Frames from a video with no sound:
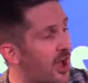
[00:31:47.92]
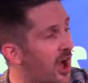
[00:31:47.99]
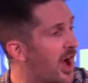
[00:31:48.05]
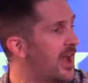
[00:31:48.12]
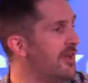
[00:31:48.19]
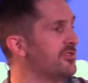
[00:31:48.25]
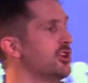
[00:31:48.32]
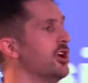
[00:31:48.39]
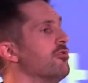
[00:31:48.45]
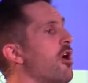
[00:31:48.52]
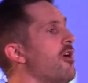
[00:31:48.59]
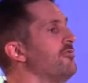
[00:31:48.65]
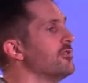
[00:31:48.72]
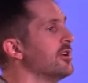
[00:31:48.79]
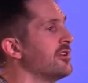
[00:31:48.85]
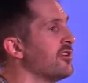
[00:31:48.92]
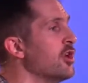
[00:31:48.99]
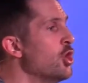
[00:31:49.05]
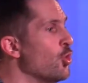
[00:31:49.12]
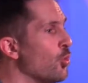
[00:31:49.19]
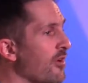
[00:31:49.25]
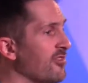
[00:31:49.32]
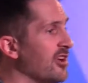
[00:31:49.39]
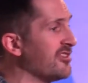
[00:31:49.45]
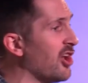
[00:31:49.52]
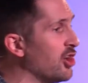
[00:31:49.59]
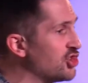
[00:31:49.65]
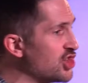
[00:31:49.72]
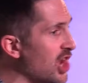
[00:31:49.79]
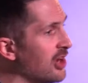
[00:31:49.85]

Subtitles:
our tithes and our offerings, whether it's our